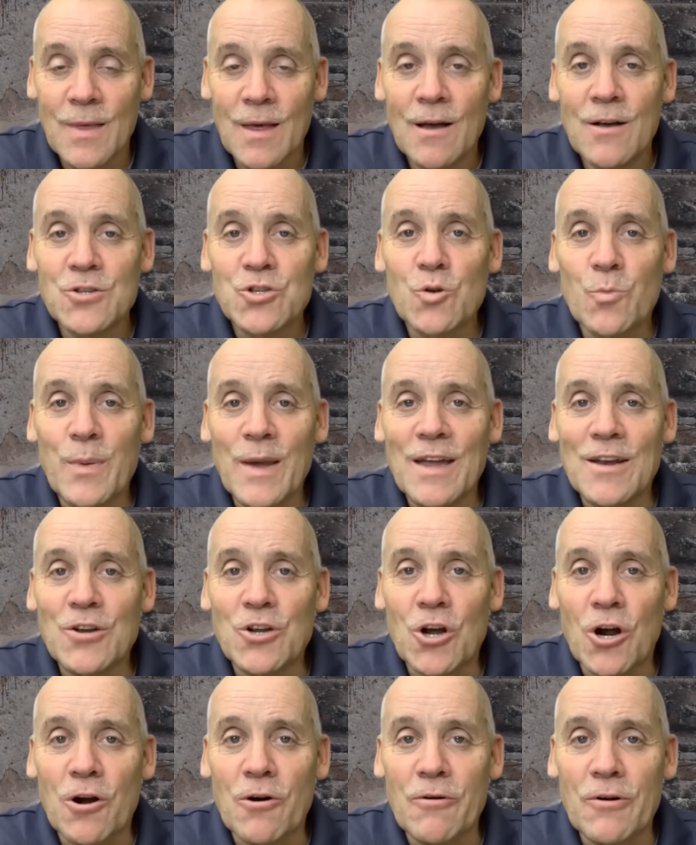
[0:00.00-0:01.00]
So be
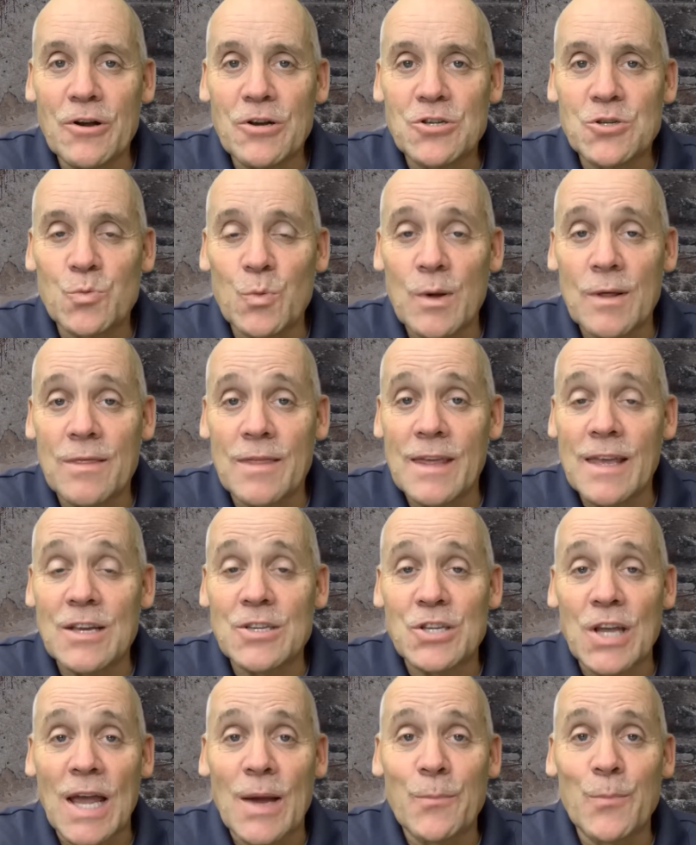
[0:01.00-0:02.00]
encouraged with the
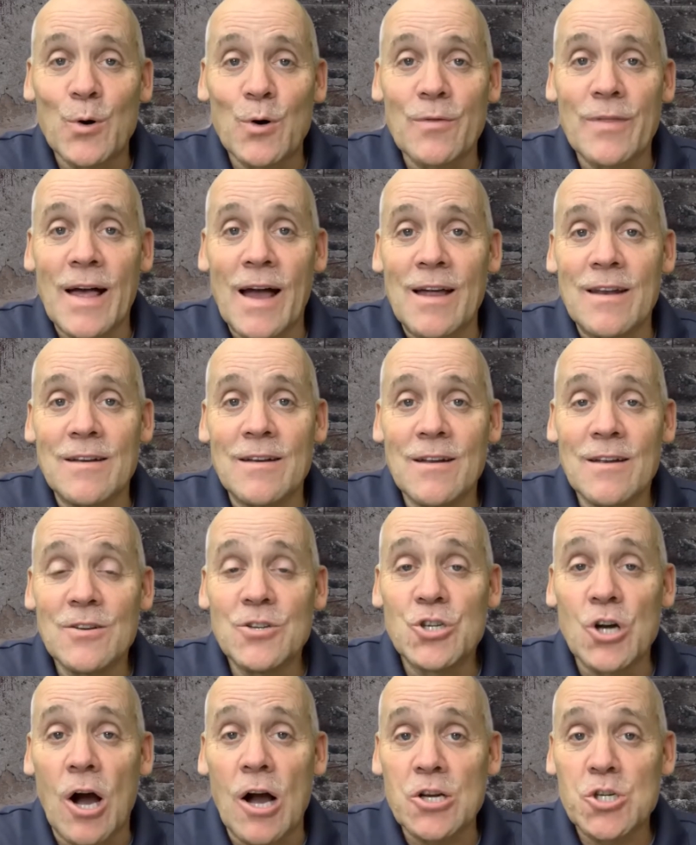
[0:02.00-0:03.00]
example that
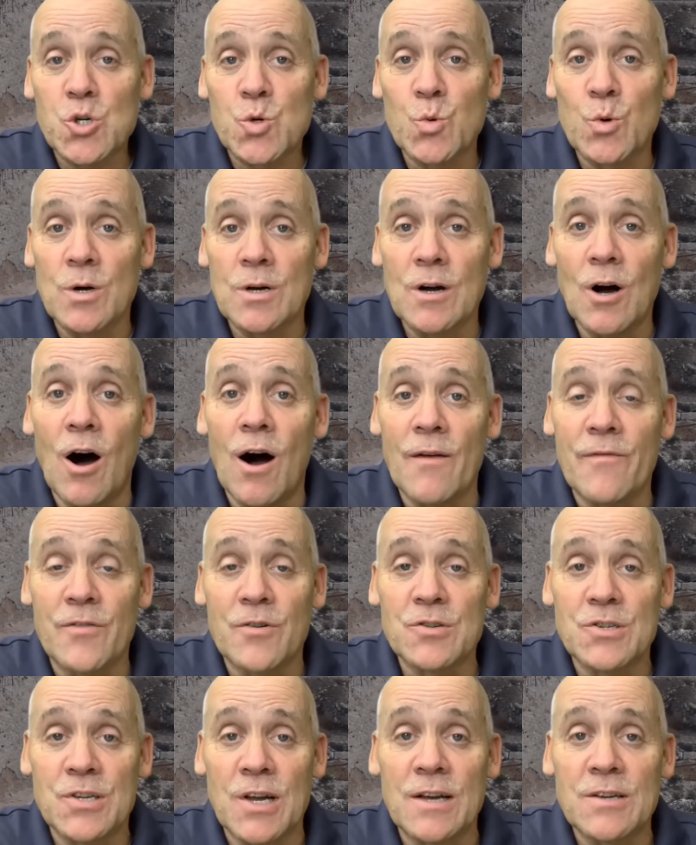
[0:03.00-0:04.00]
Joshua
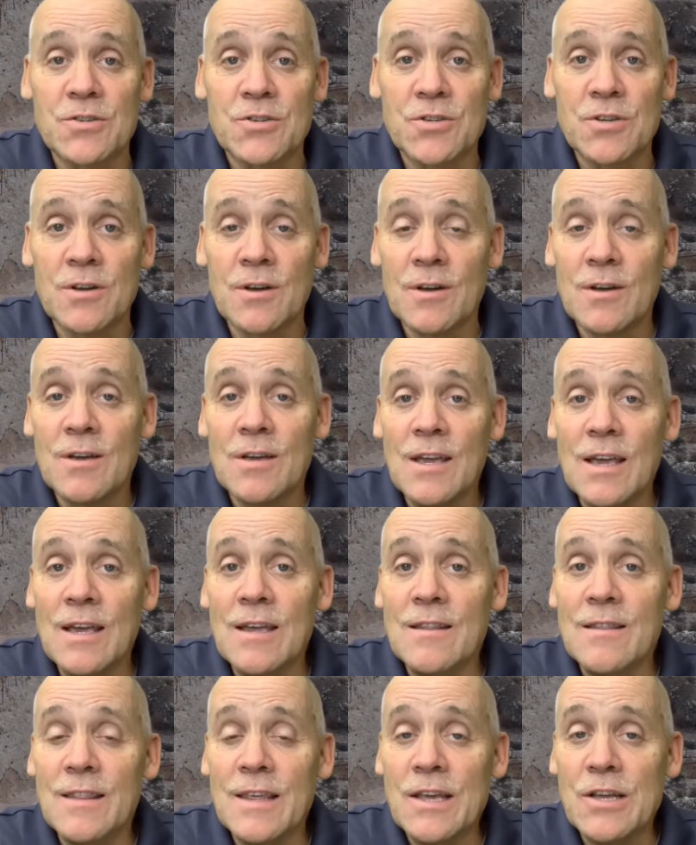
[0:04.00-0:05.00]
offers us
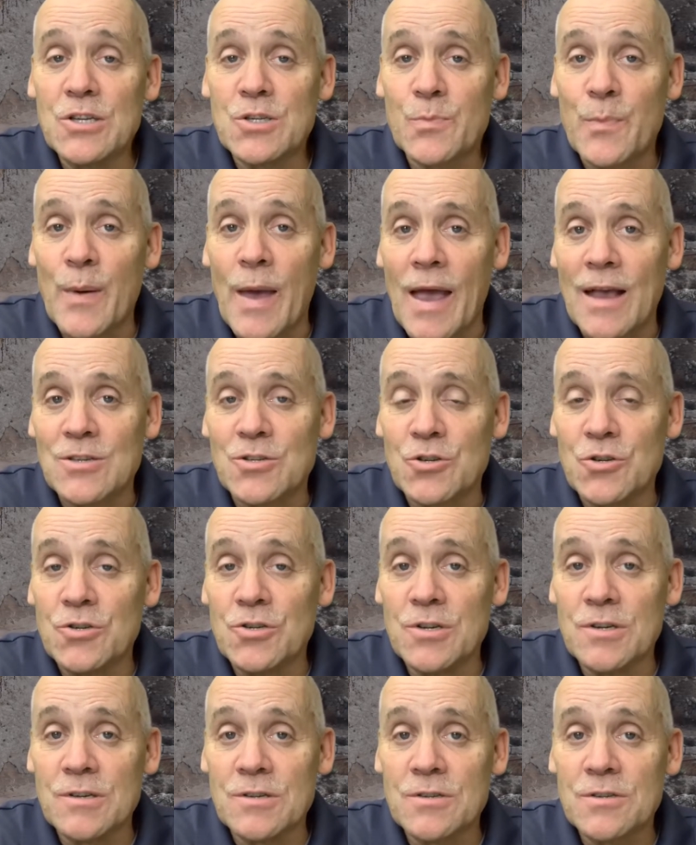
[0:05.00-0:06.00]
in these
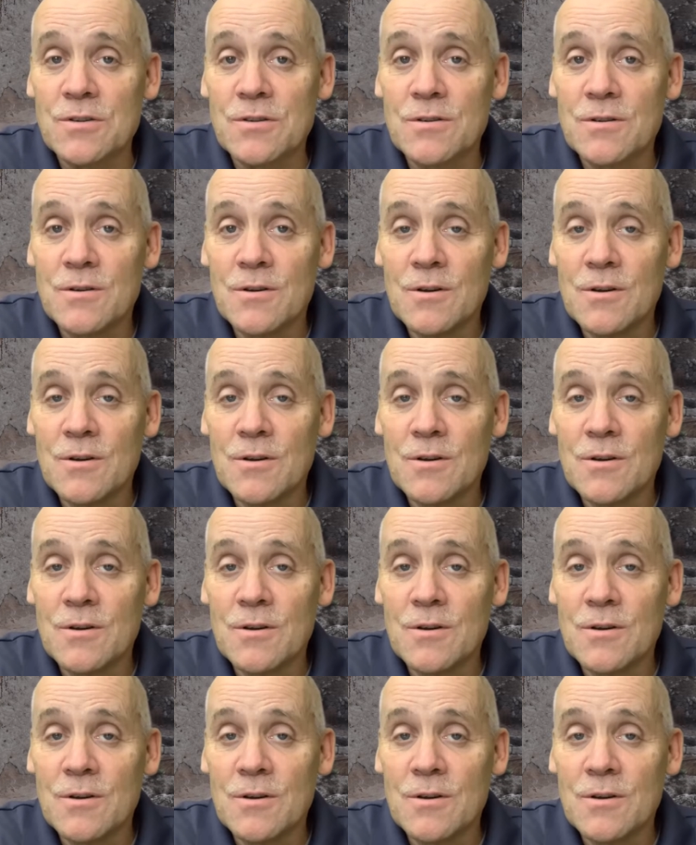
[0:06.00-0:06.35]
passages.